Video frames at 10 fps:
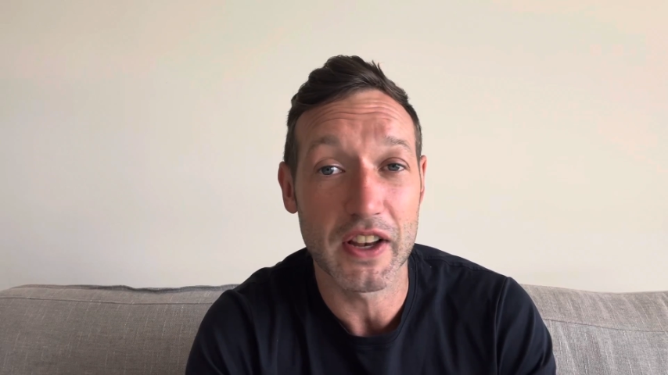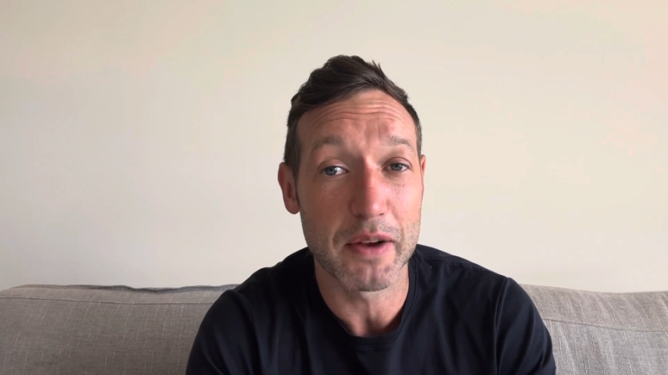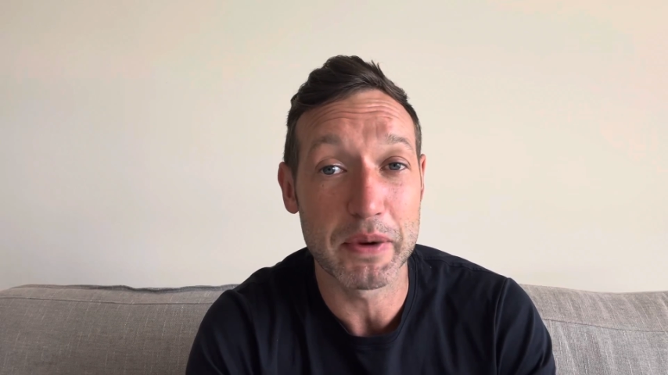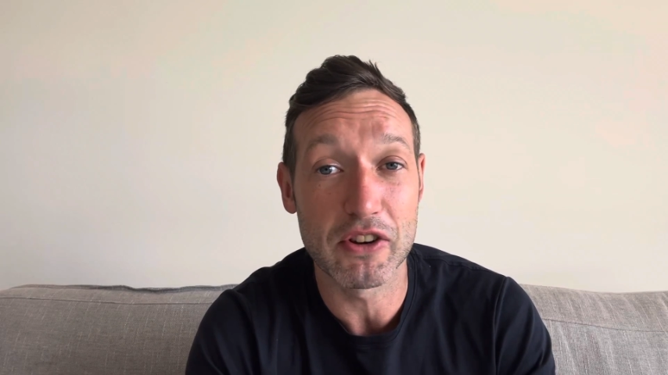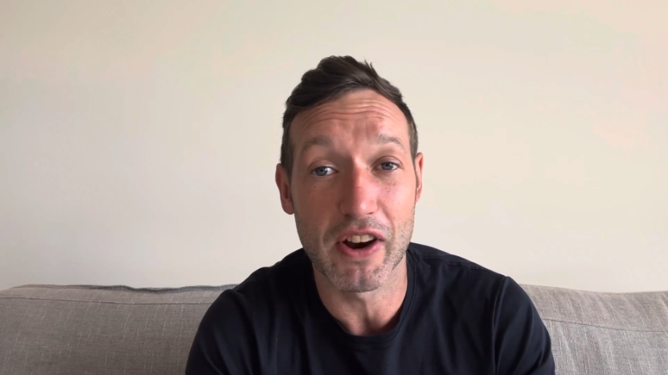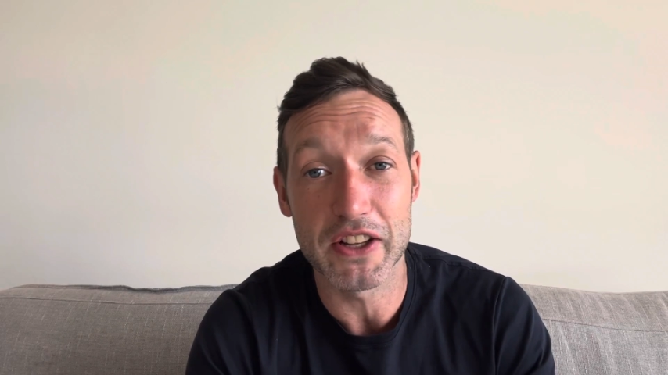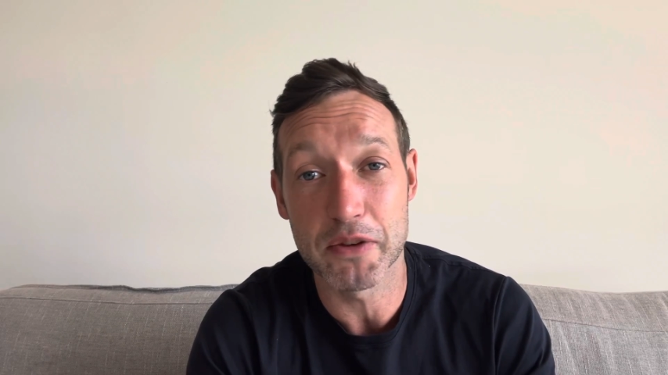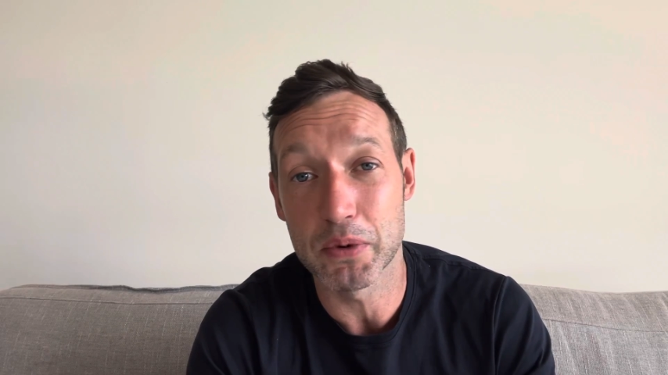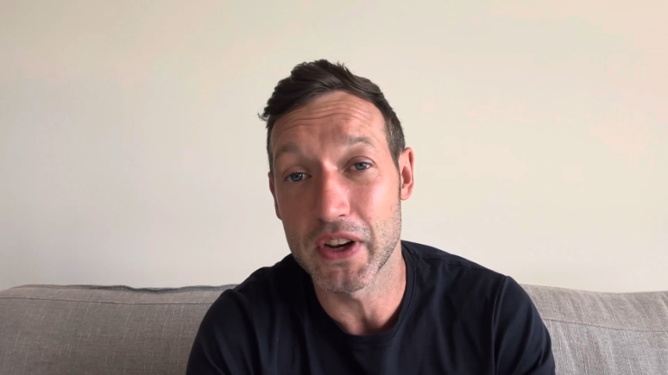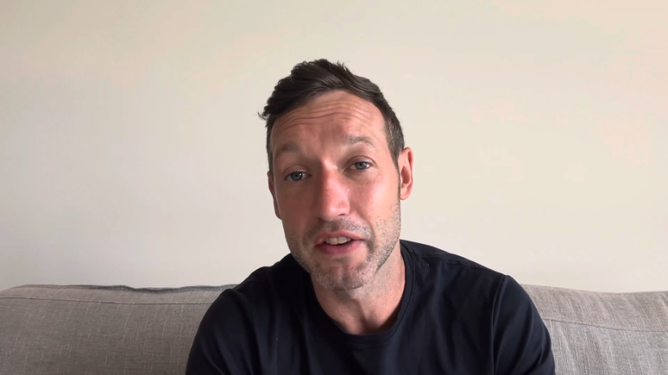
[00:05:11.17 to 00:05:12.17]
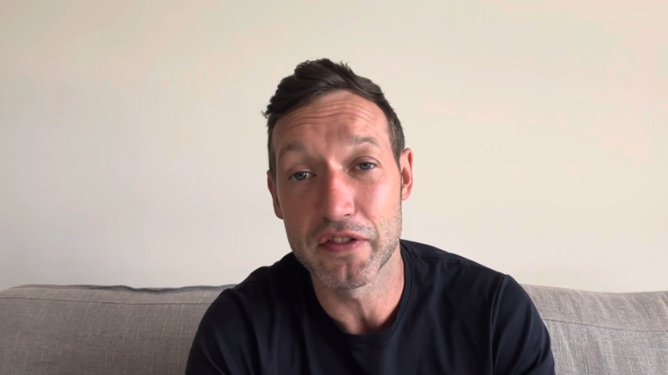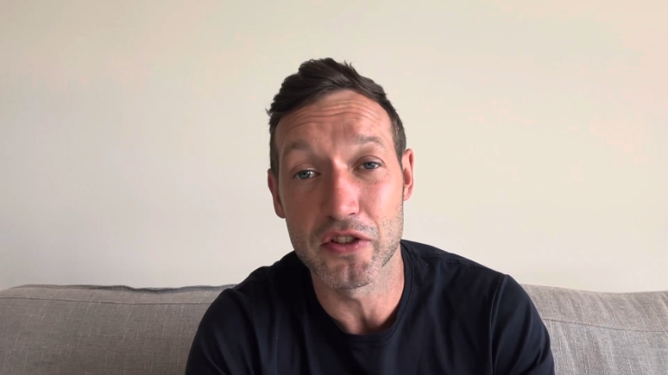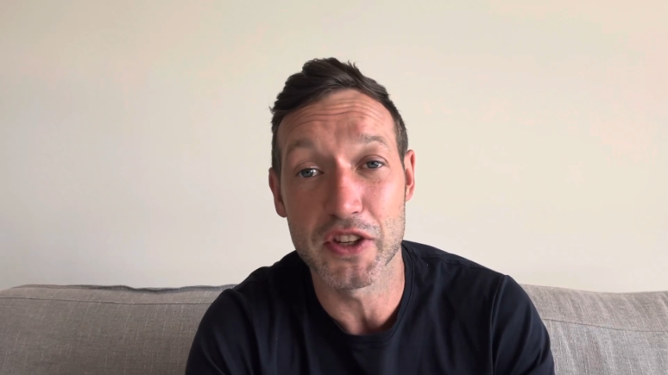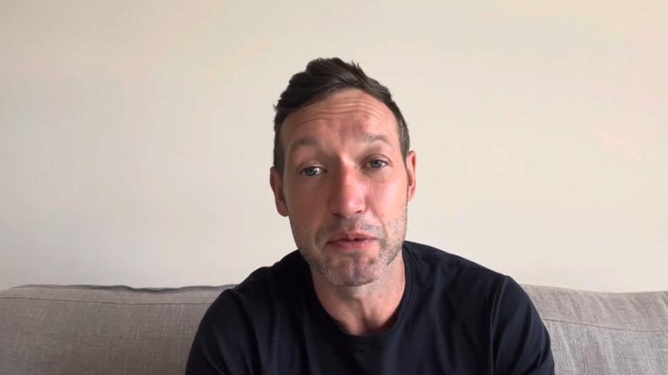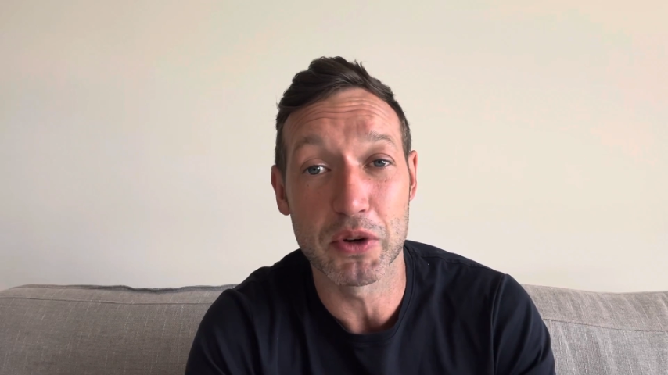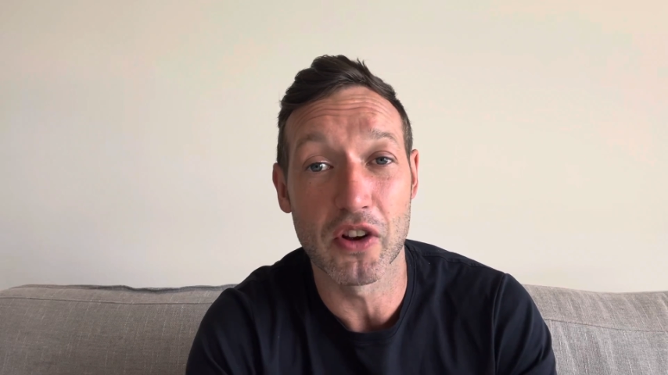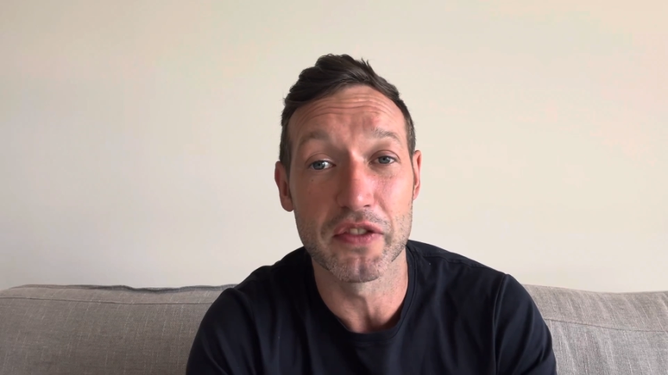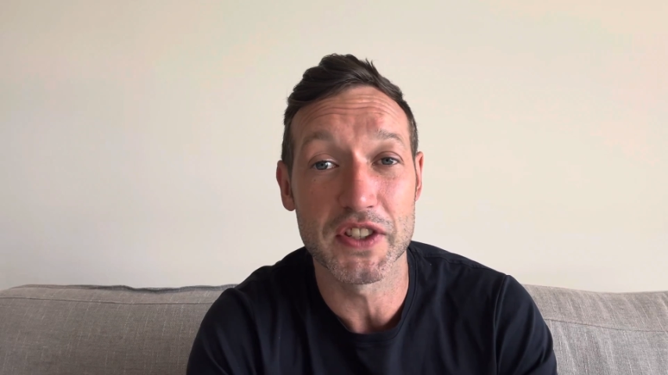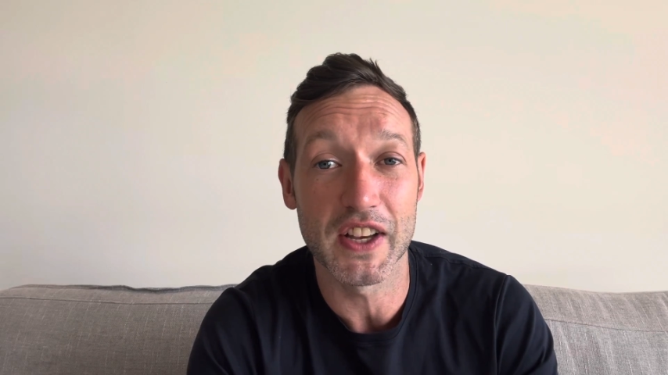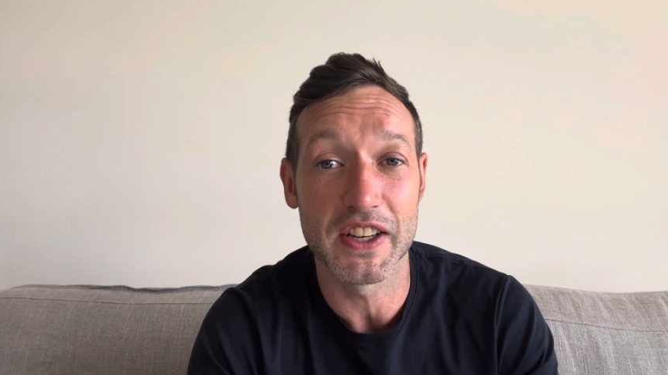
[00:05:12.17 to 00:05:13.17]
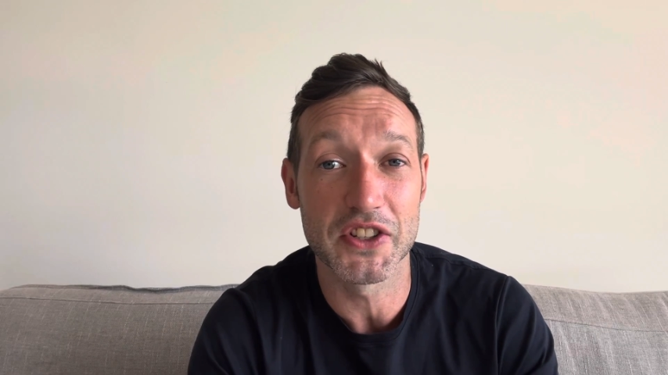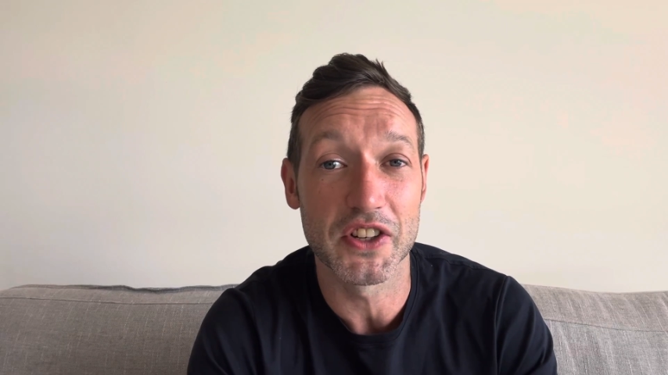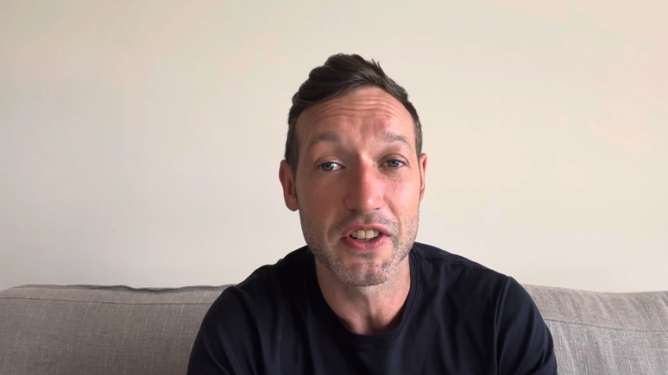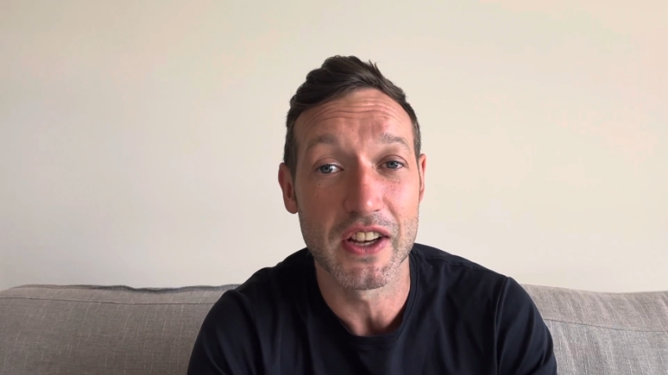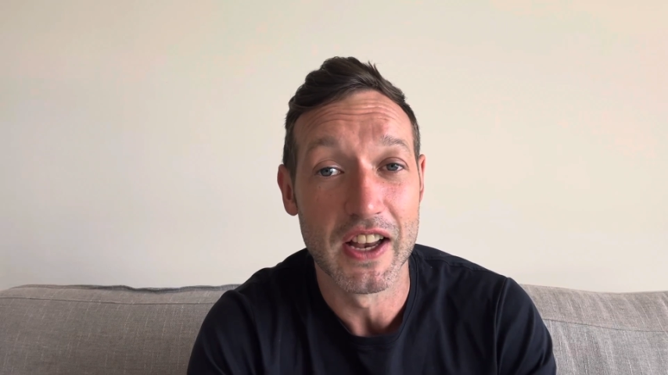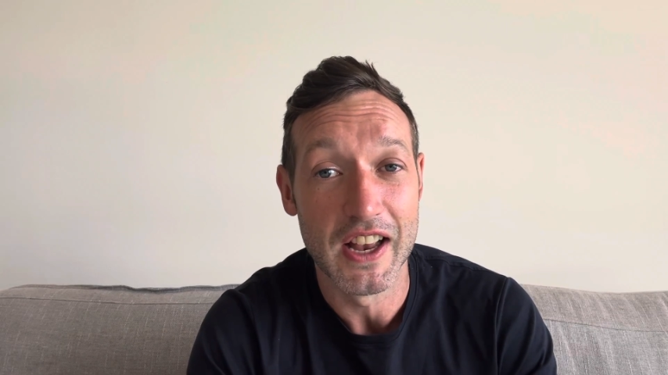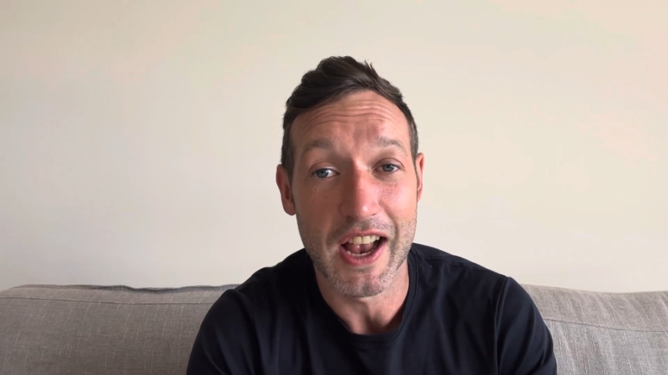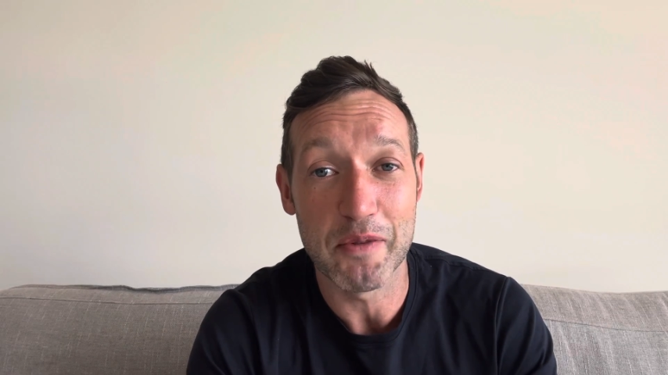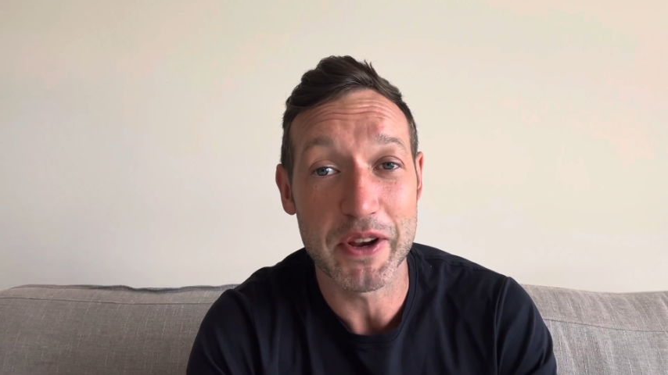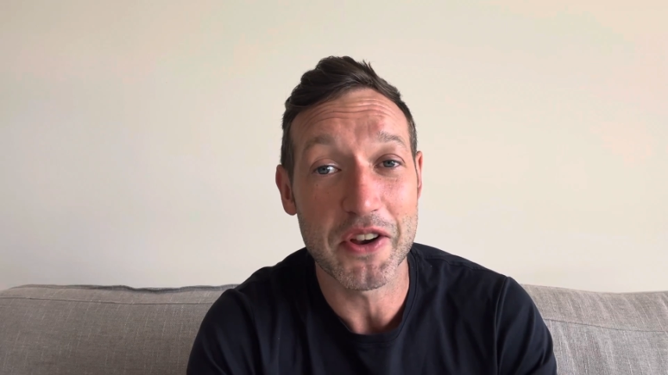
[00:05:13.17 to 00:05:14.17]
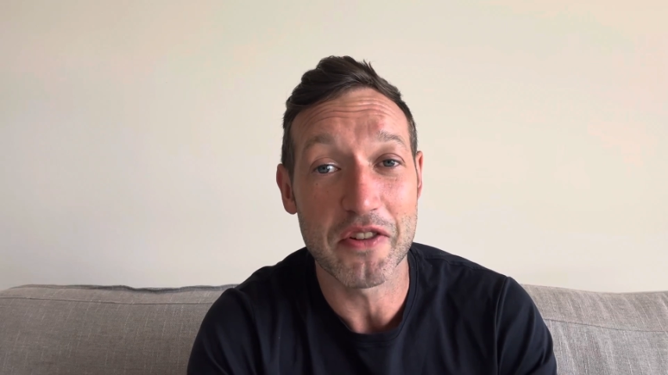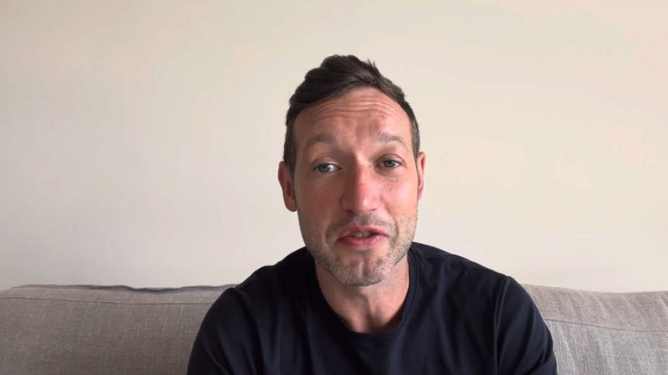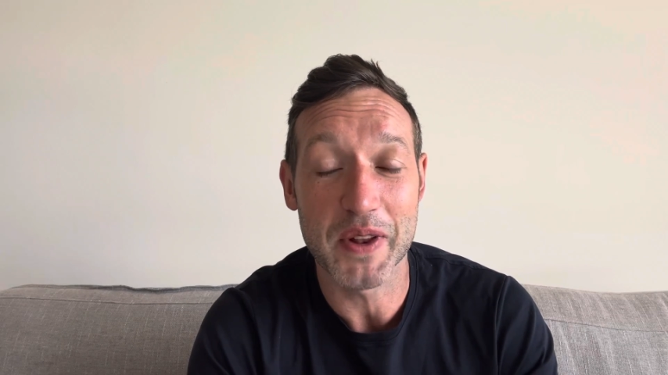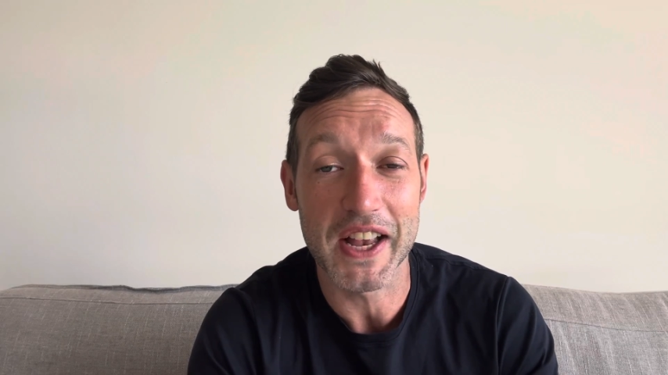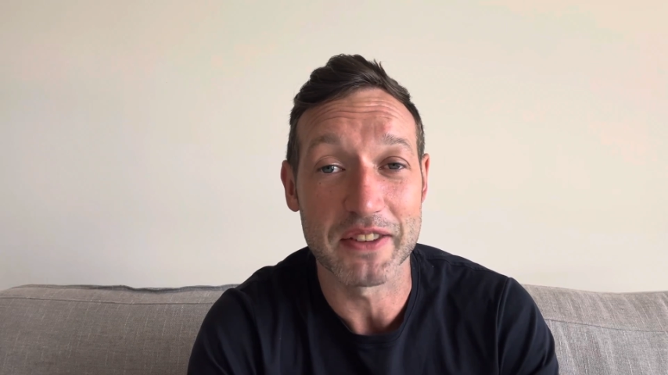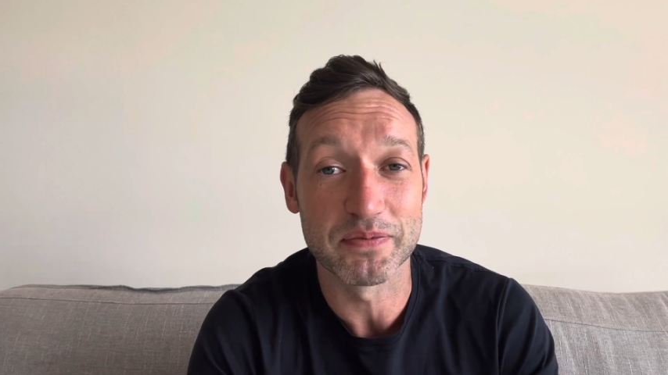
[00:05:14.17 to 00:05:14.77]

it'd be great to book in for a deeper conversation and we can go from there.